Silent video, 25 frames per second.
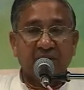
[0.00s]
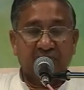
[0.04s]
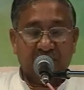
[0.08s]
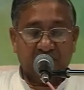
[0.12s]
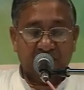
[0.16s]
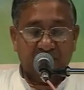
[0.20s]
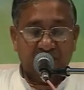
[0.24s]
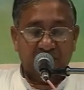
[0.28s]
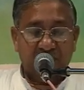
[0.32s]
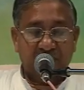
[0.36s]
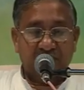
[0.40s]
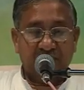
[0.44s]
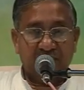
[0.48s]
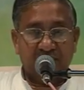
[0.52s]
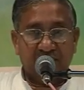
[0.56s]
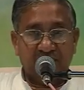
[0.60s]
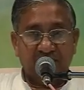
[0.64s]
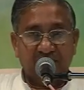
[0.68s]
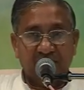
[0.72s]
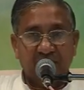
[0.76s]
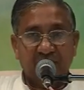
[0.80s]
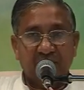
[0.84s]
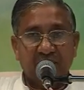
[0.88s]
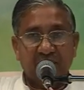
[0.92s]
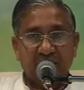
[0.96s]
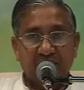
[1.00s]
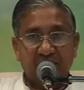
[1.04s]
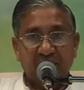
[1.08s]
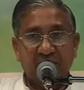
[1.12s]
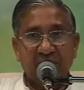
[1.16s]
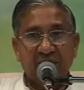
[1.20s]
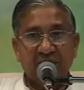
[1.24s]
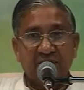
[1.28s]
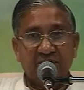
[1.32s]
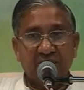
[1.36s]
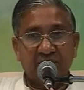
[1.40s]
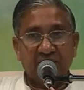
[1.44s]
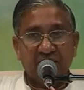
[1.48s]
and
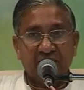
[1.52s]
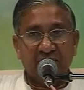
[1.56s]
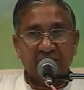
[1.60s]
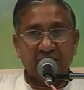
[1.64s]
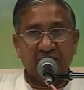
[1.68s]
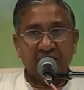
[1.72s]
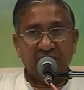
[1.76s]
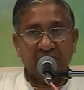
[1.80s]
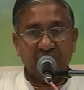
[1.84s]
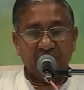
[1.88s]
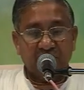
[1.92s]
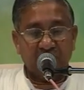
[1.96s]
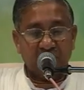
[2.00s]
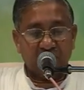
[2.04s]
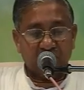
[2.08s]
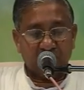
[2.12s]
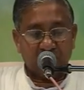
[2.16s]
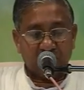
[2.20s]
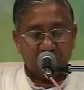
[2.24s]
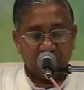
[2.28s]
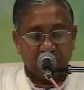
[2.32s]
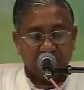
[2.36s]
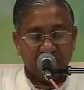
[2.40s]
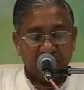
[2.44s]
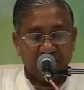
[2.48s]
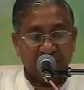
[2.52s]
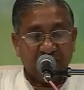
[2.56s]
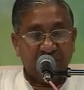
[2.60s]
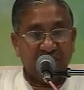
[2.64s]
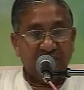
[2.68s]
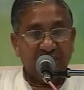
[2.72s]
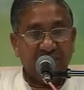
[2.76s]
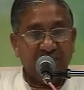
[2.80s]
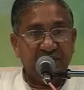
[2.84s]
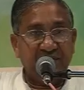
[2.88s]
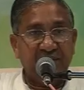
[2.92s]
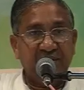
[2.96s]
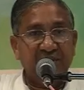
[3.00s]
in general we used to be
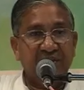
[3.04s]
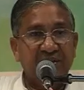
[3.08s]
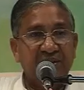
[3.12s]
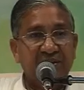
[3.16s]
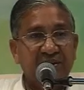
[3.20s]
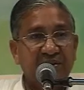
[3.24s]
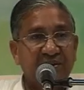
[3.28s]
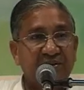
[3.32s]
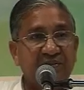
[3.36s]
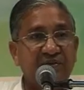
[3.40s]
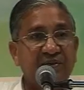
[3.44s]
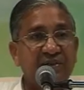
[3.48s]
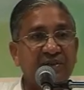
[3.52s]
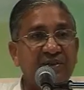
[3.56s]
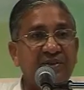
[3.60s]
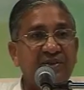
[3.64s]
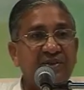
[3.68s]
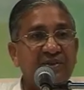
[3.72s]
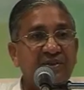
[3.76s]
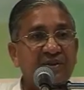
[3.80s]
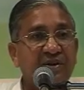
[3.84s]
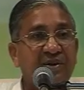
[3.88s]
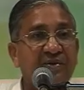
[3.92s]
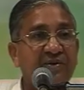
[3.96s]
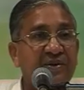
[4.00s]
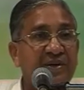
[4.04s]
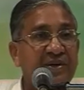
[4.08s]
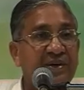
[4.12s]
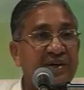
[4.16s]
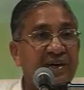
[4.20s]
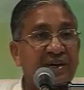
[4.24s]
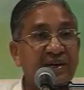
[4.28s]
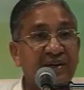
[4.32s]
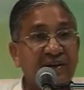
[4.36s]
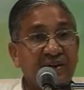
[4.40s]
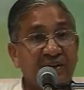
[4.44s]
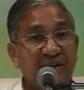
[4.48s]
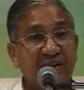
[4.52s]
ready with our
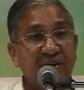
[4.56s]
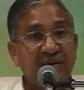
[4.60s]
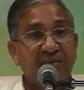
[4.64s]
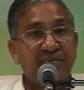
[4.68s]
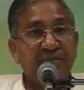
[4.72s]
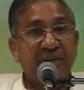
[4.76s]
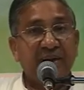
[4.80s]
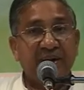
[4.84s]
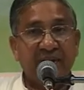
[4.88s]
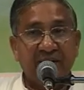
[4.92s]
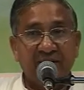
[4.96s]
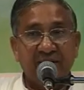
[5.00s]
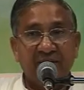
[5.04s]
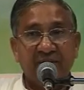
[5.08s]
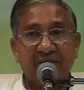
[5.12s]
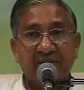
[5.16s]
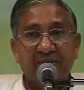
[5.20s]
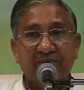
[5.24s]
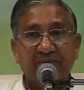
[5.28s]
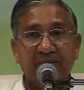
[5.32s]
diary and pen.